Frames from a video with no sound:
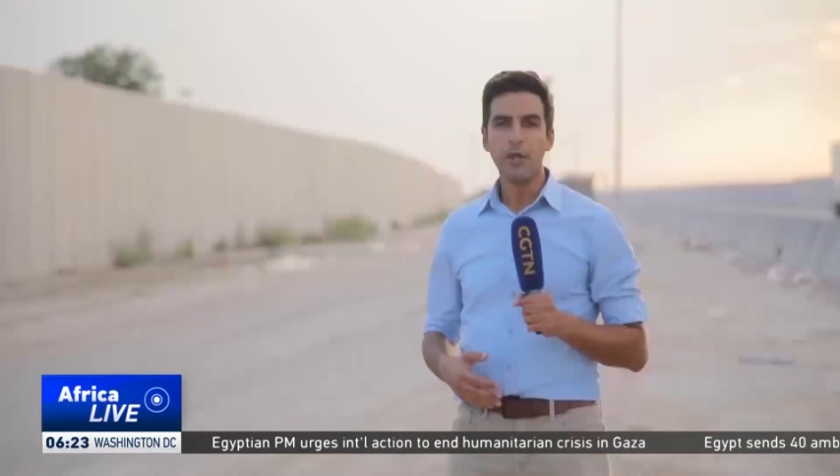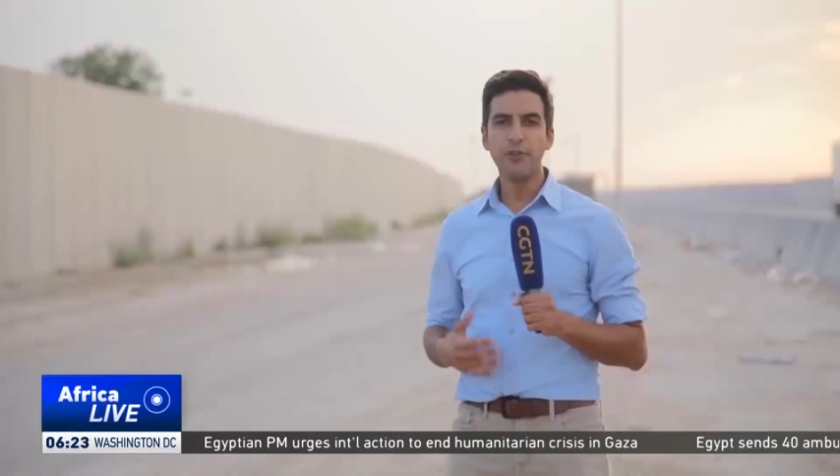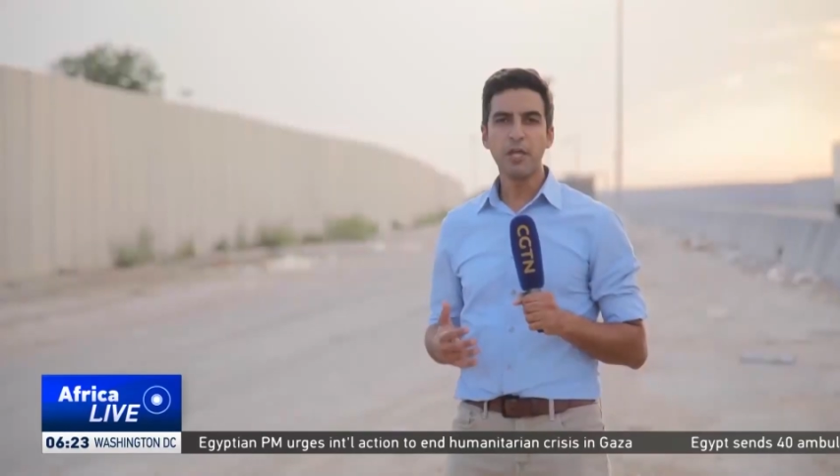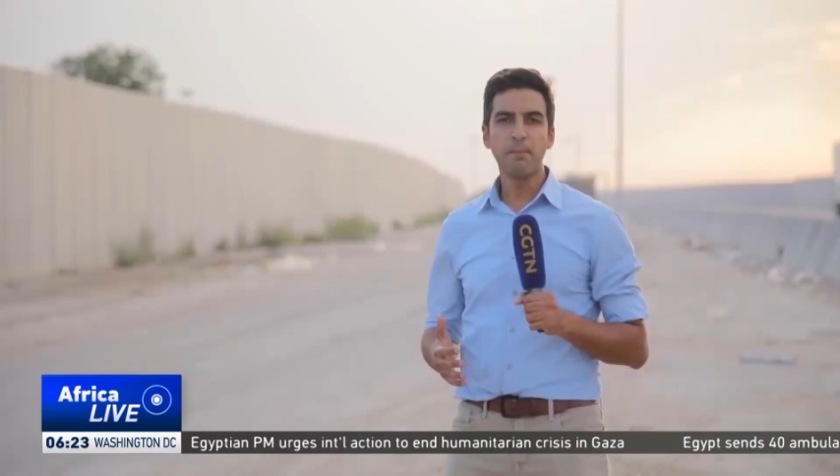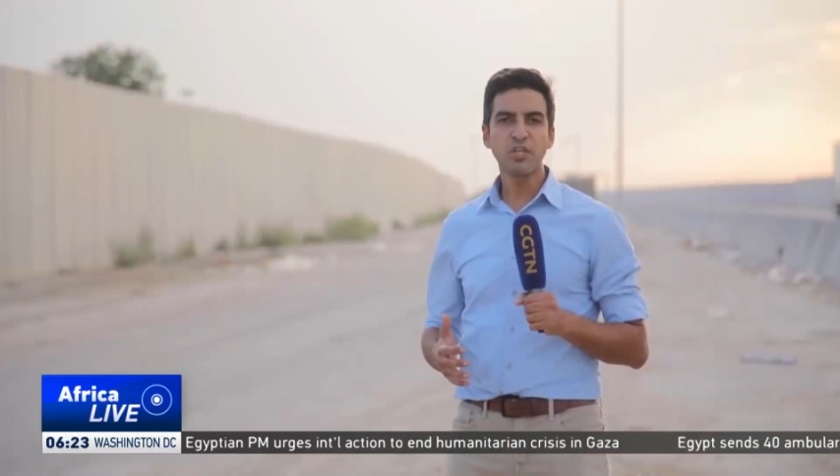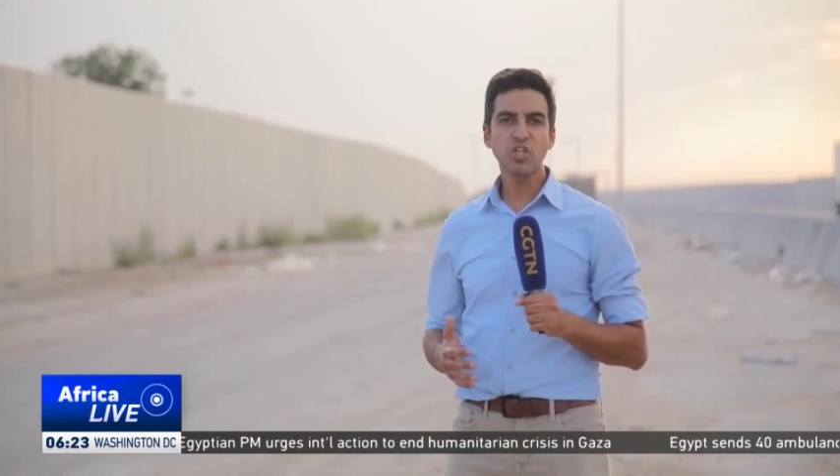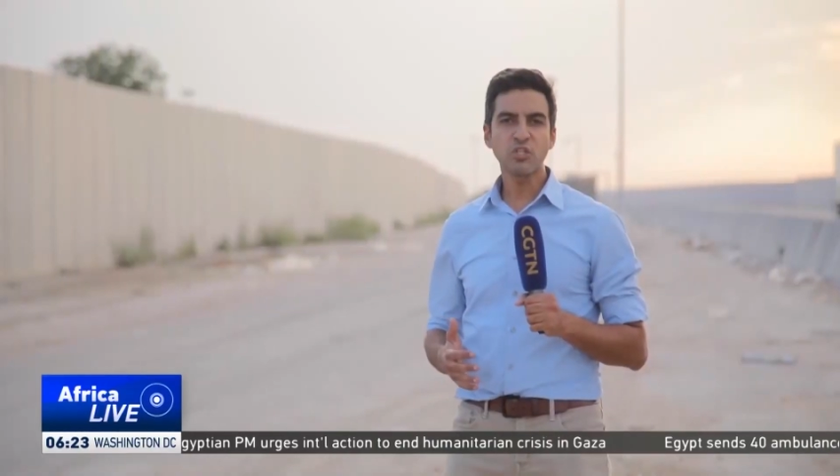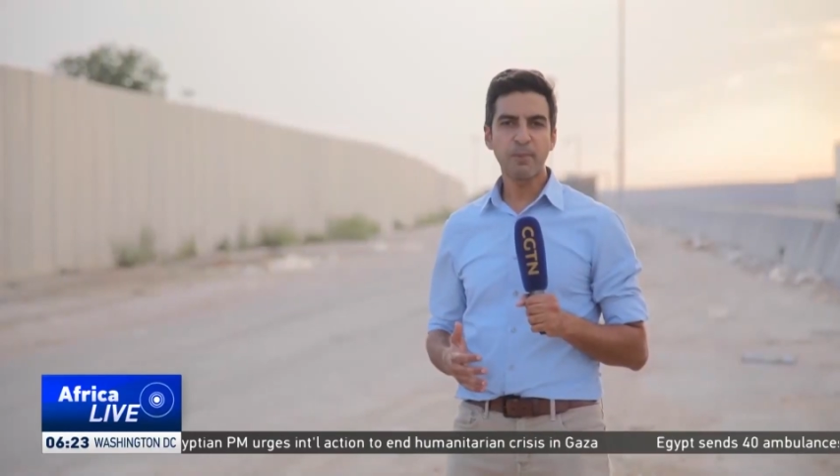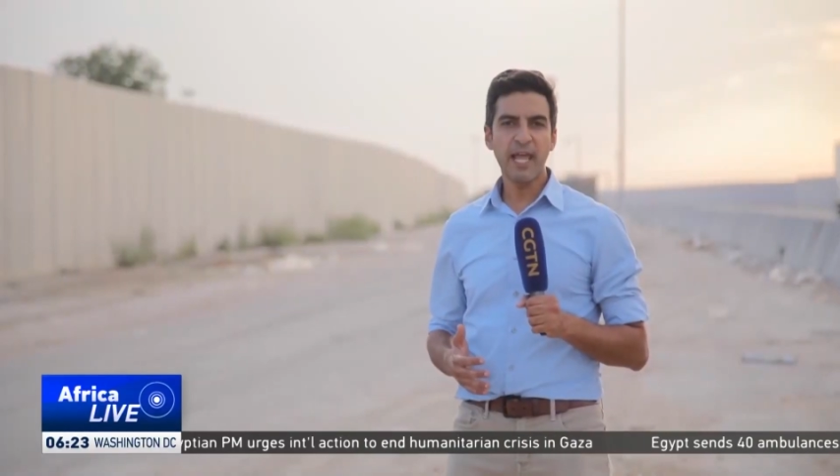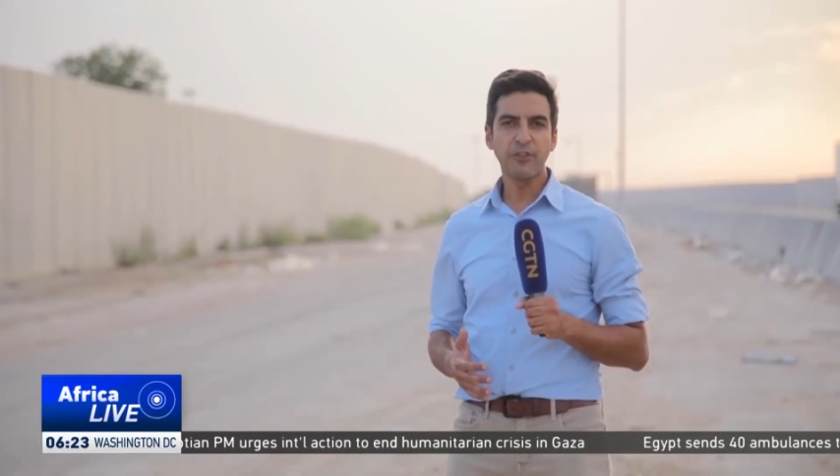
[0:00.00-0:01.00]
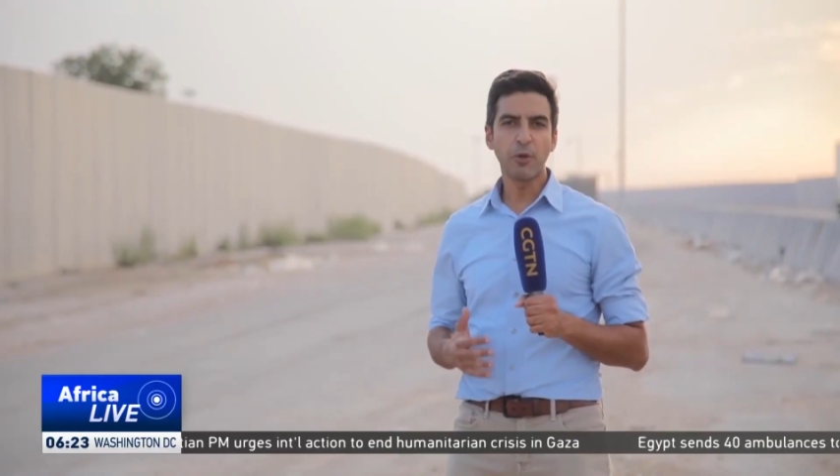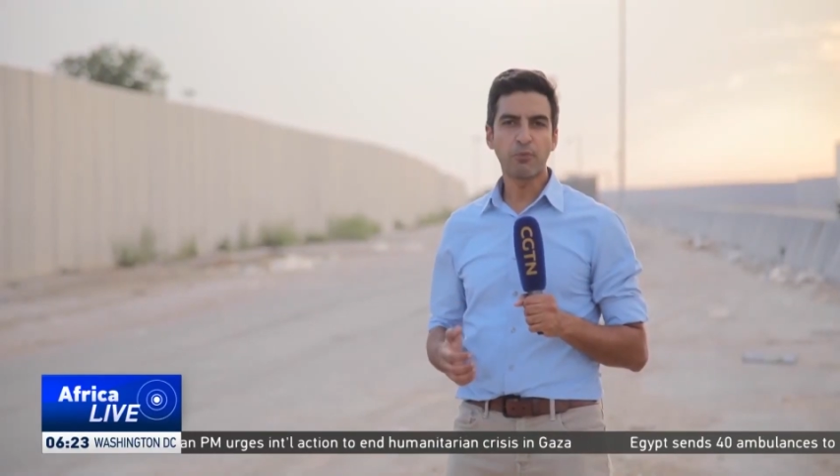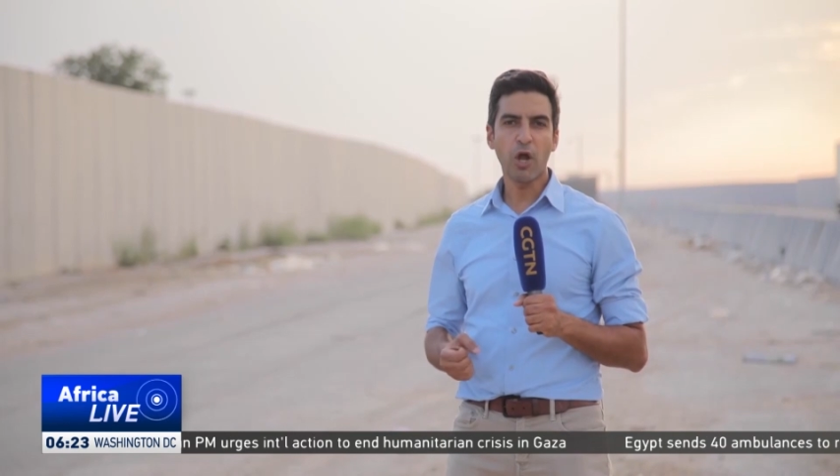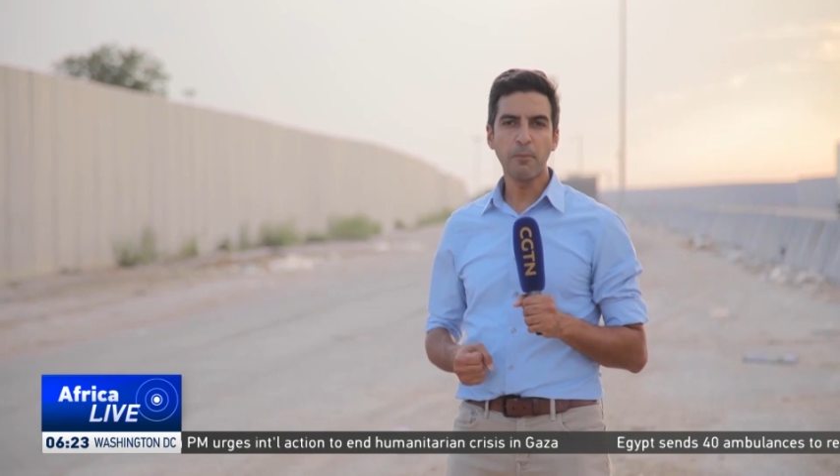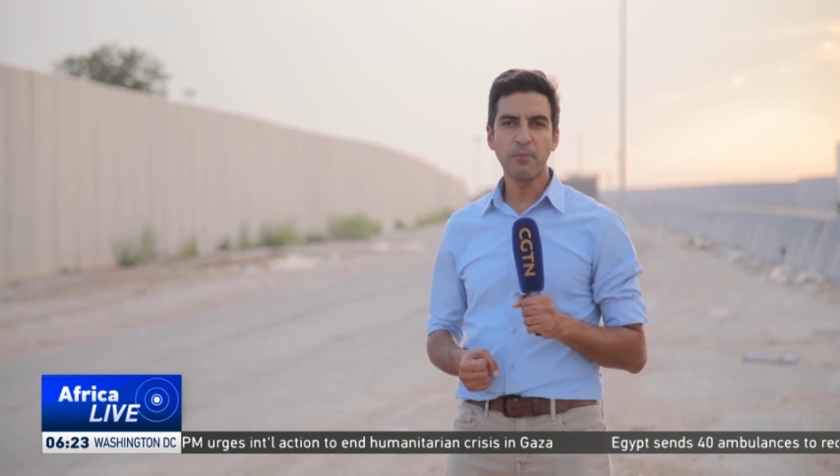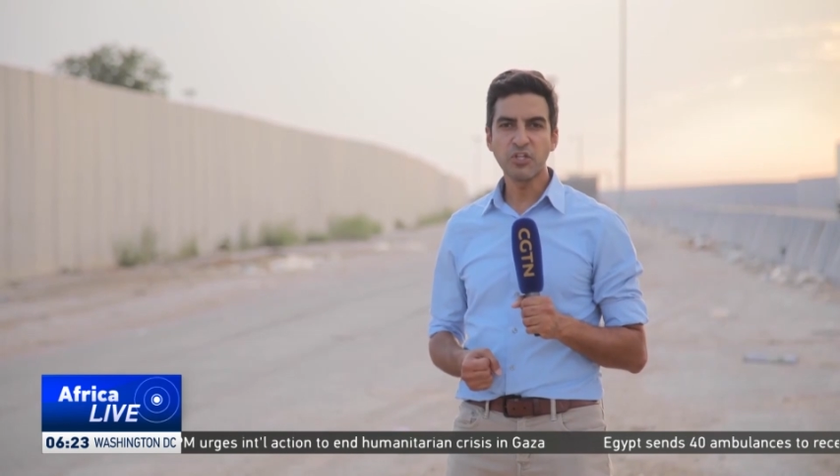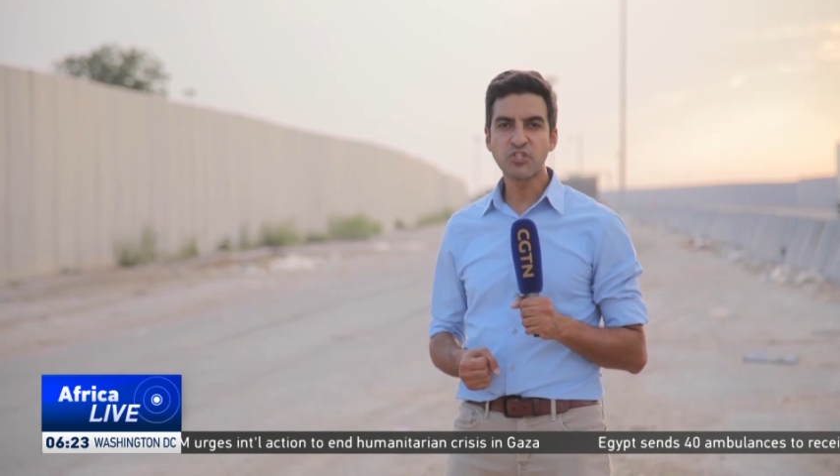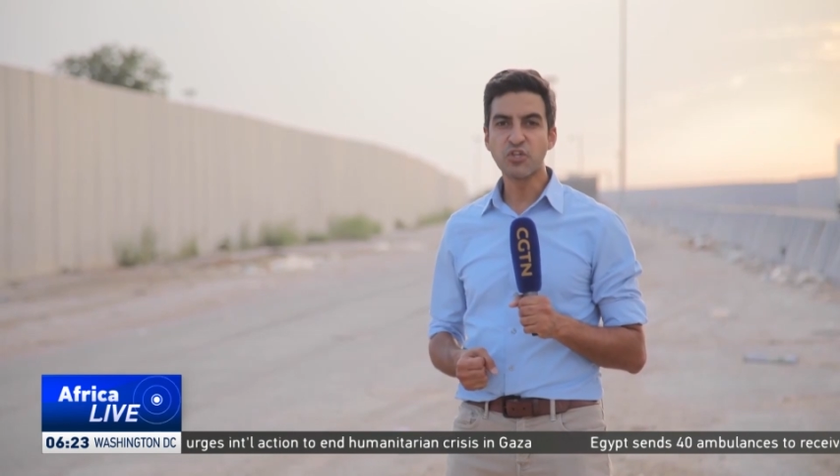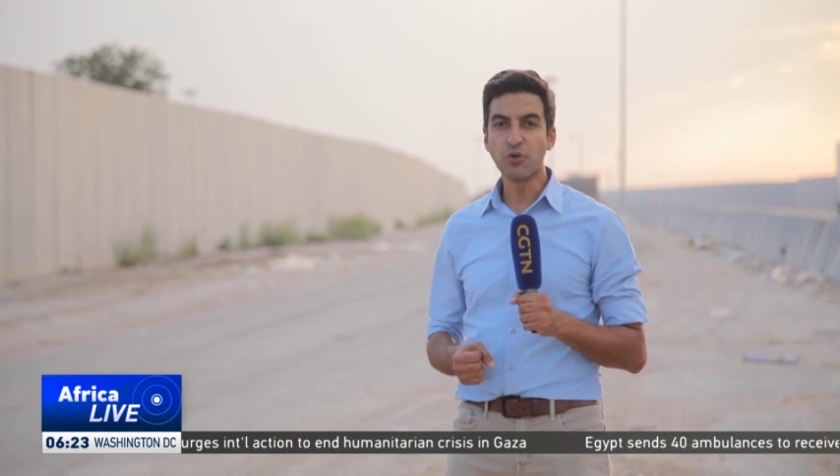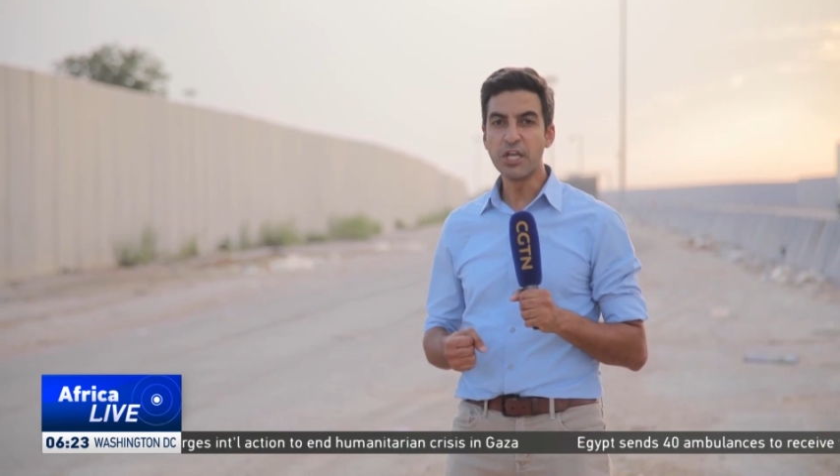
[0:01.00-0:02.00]
The ambitious plan the Prime
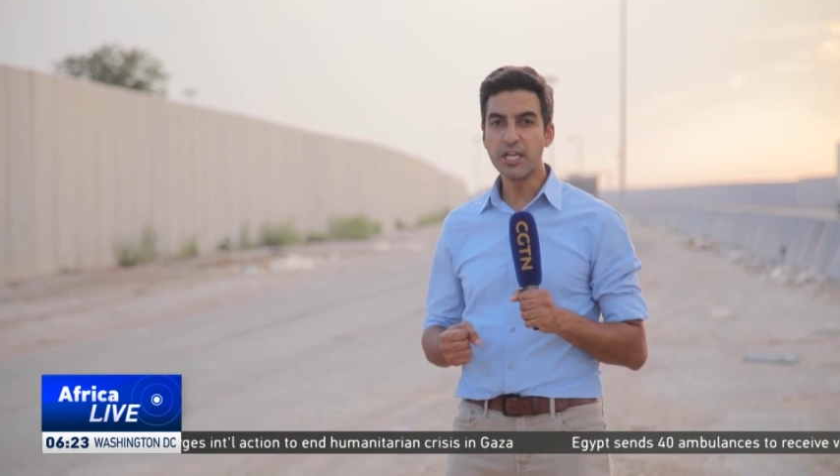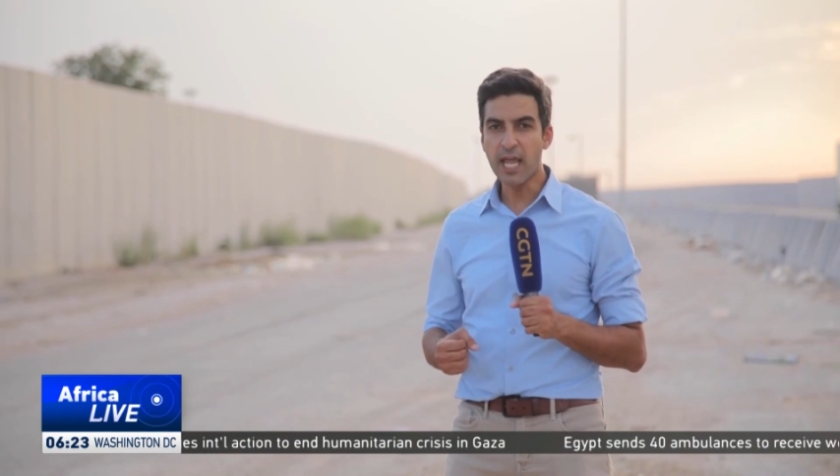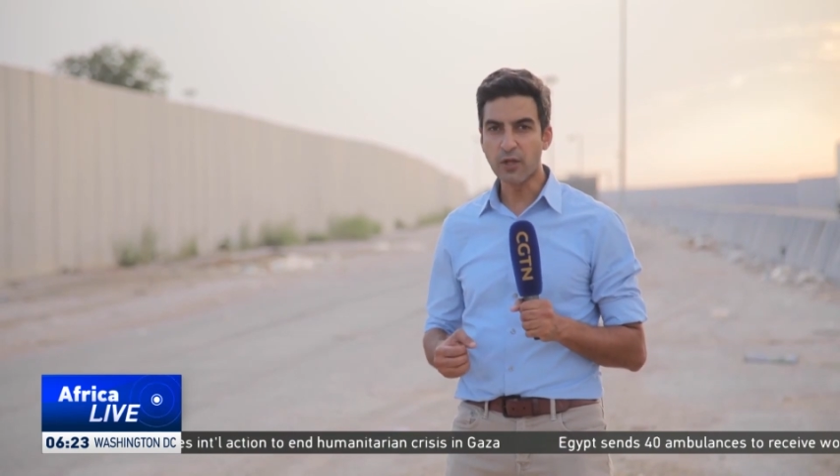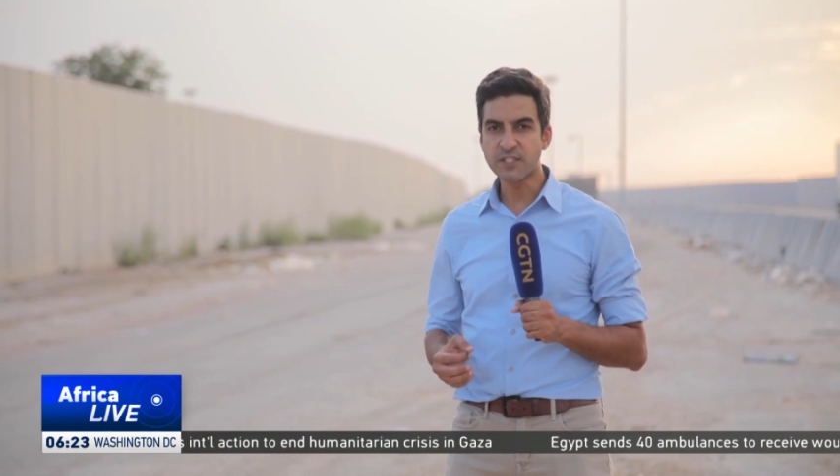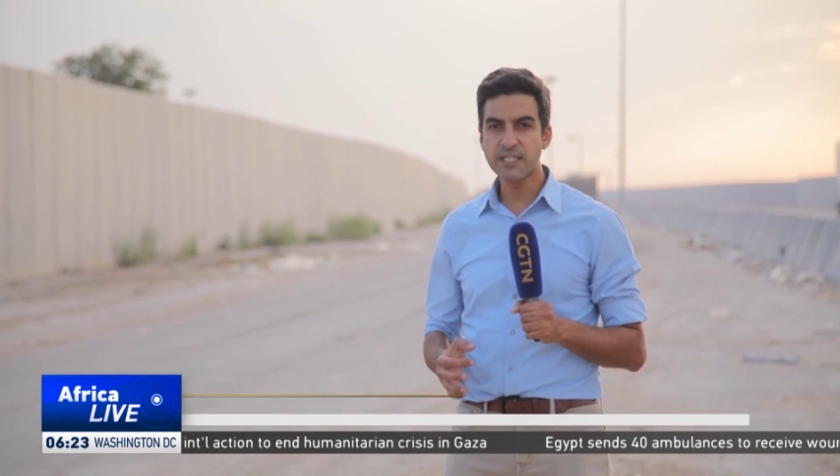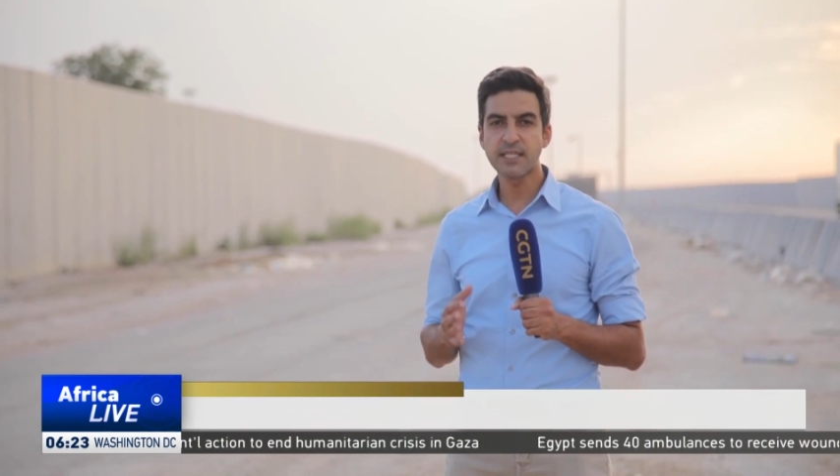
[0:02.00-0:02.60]
Minister announced